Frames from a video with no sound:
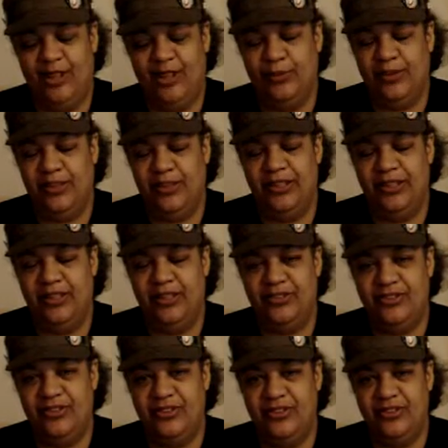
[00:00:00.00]
He really
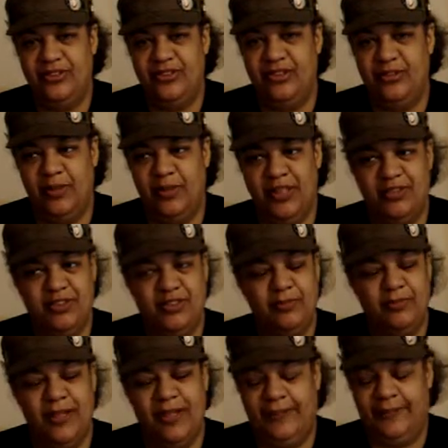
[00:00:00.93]
is. He's an
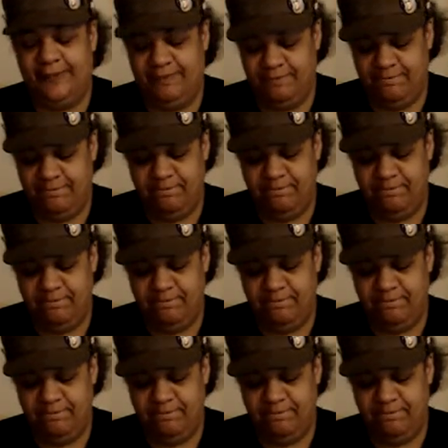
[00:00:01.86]
amazing man.